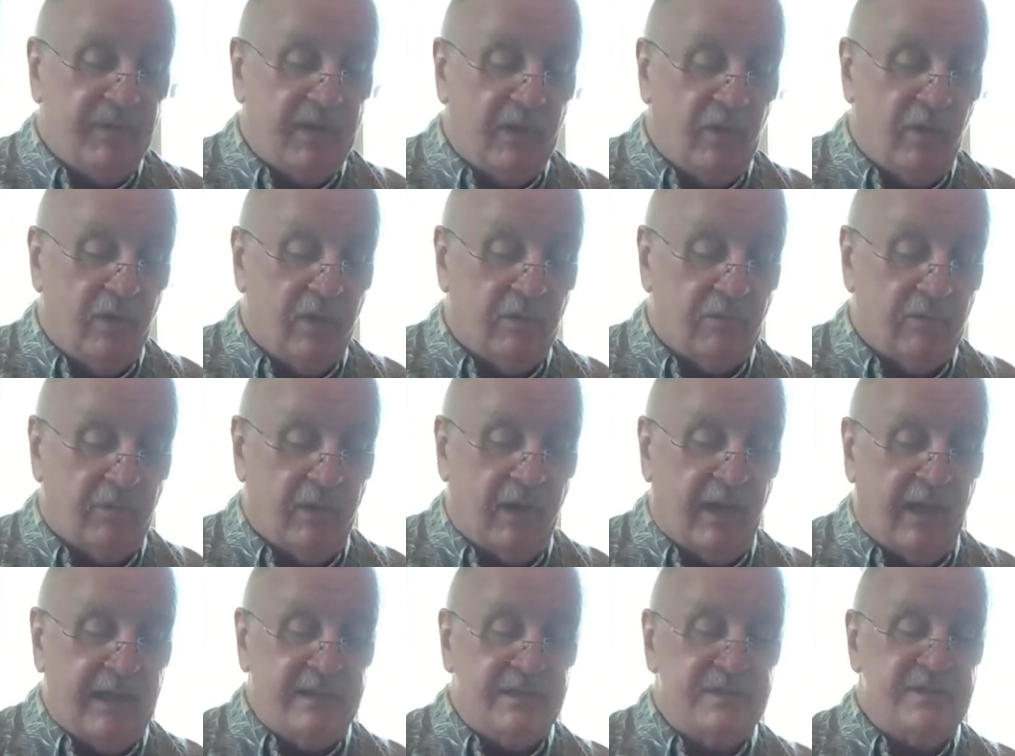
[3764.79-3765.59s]
All
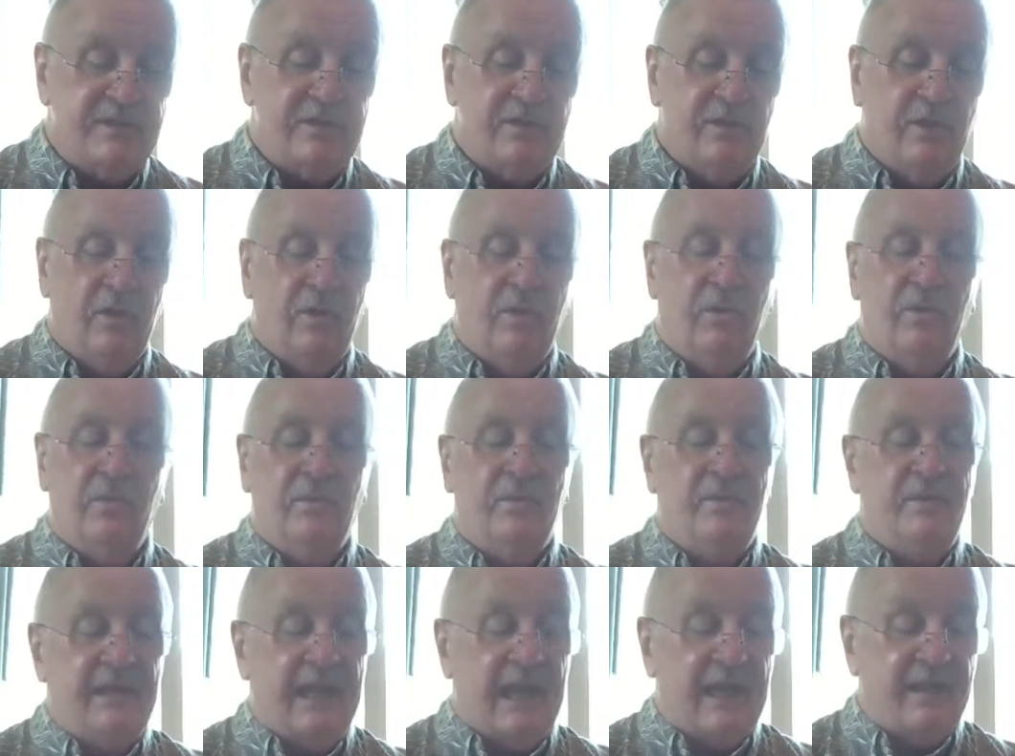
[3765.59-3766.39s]
right. So,
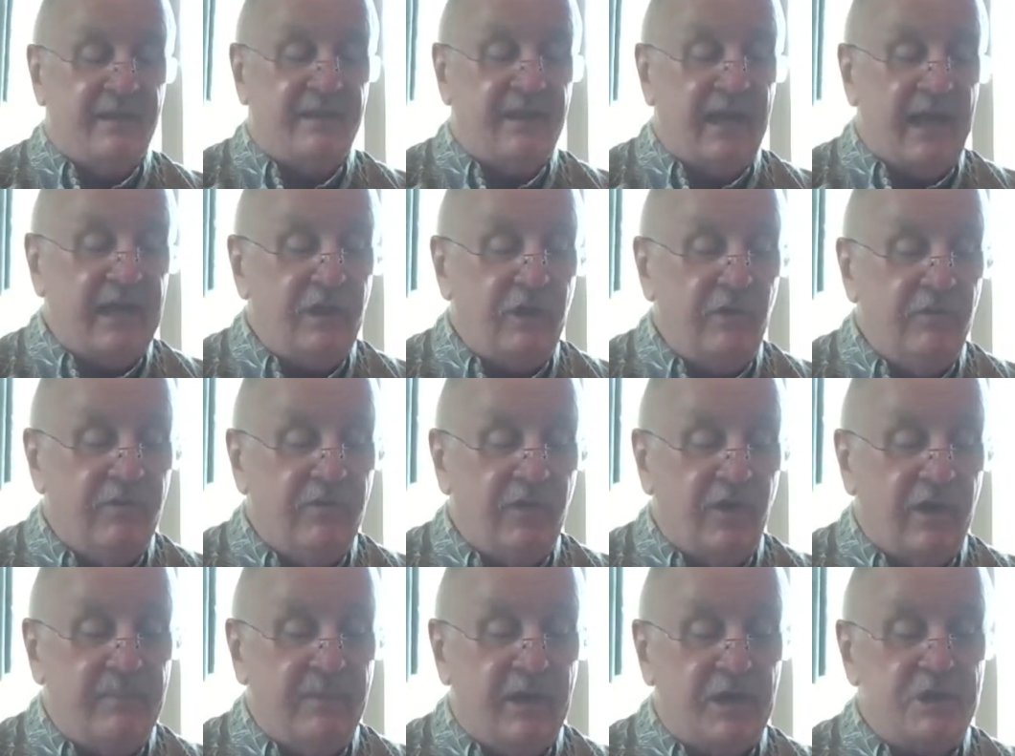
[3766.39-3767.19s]
yeah, thank you
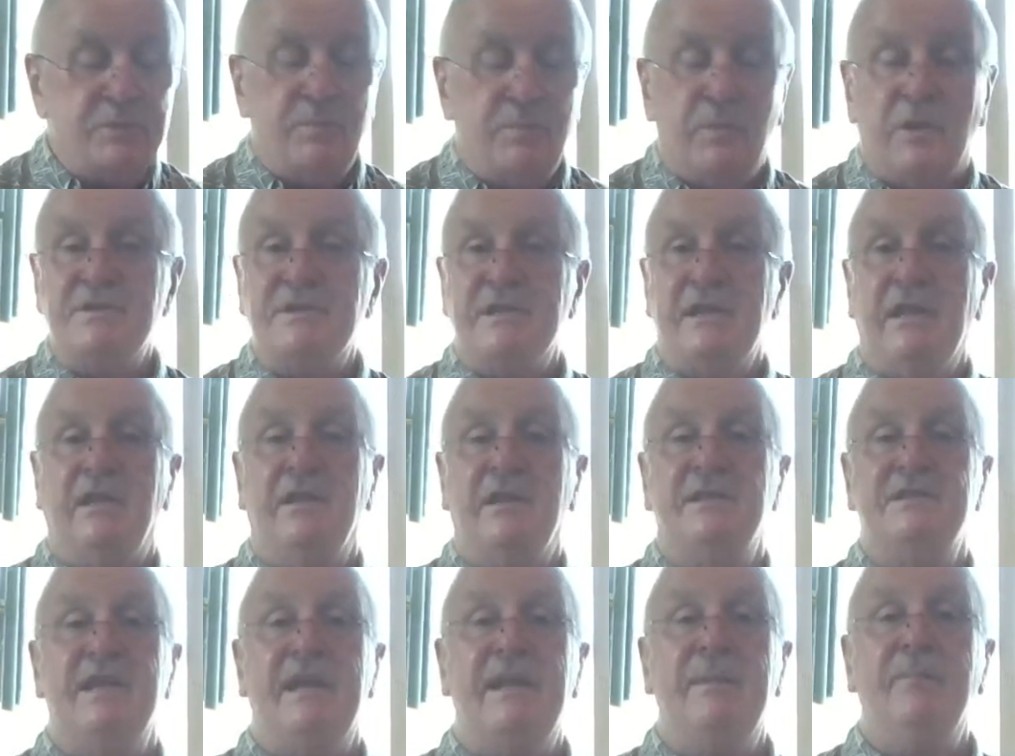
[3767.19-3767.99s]
very much,
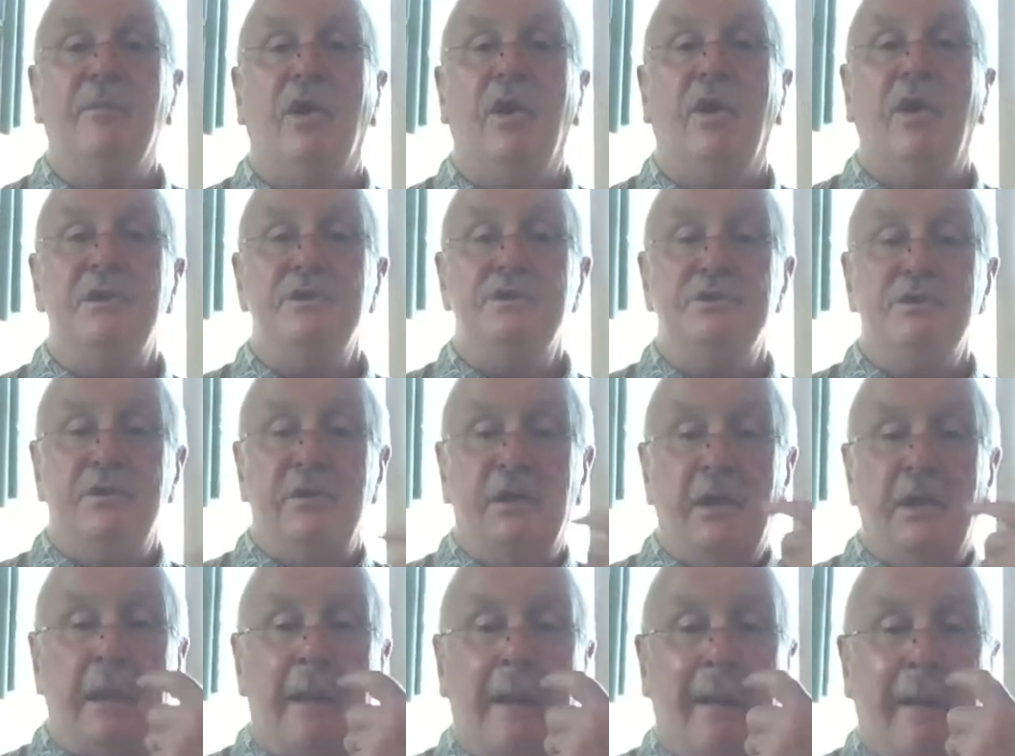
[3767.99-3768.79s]
Marcella, Tamar, and
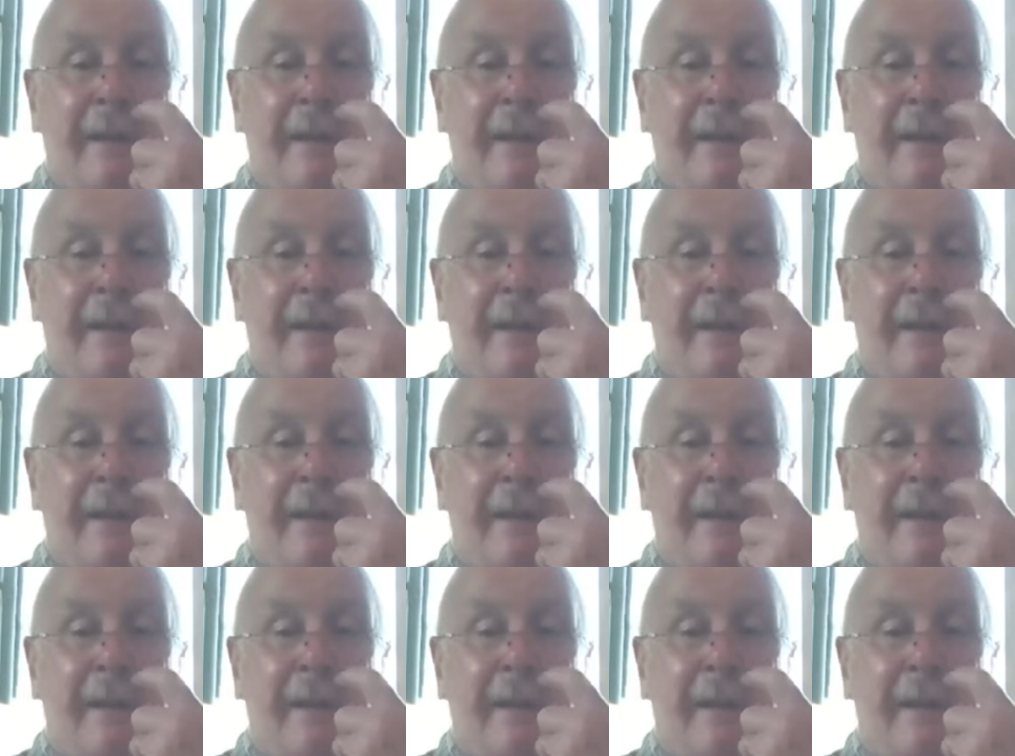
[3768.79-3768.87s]
Judah.